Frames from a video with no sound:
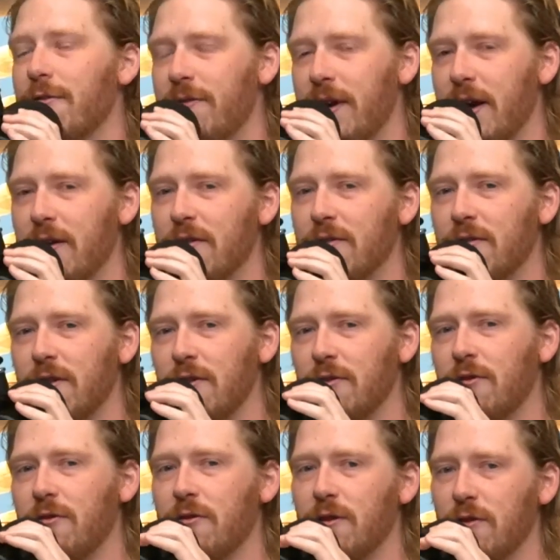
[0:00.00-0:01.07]
a fan
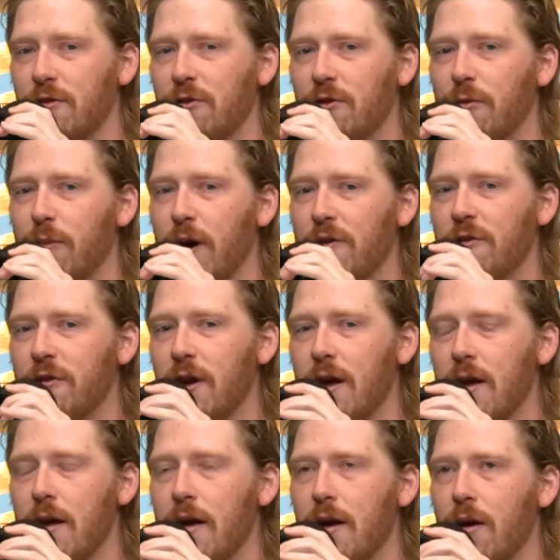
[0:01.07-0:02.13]
is too much.
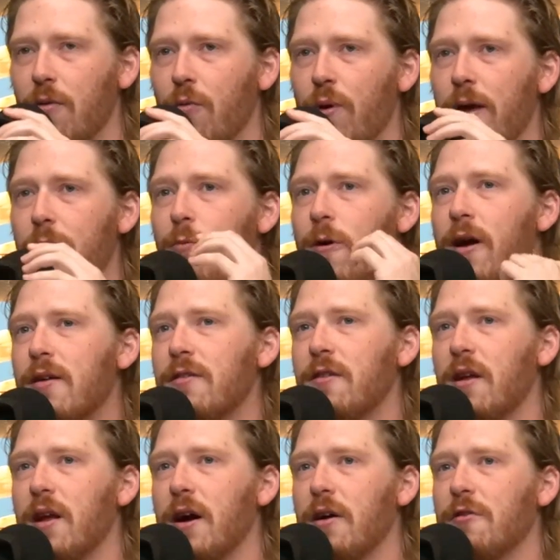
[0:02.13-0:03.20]
We went to
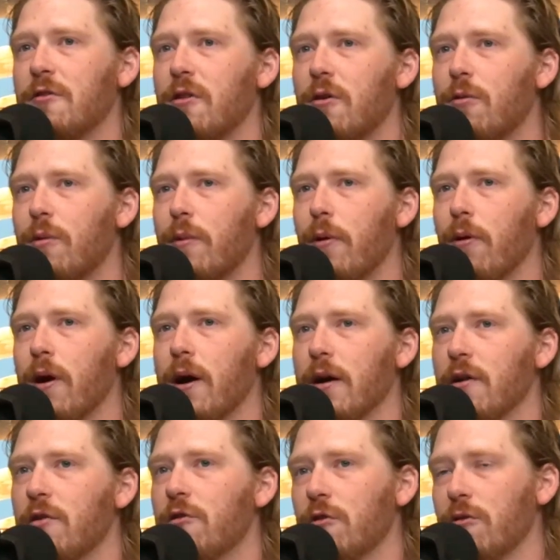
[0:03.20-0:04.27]
Costco when we were on
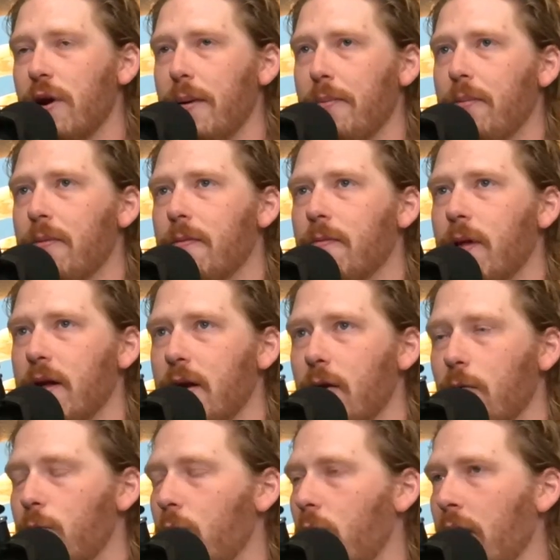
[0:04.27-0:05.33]
a trip, like a
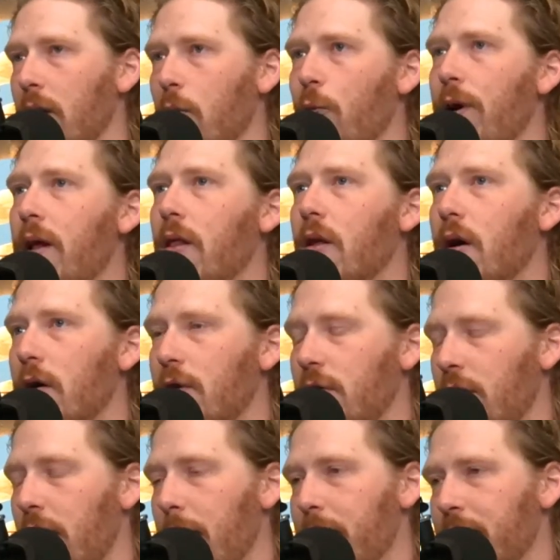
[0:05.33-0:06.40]
week-long trip.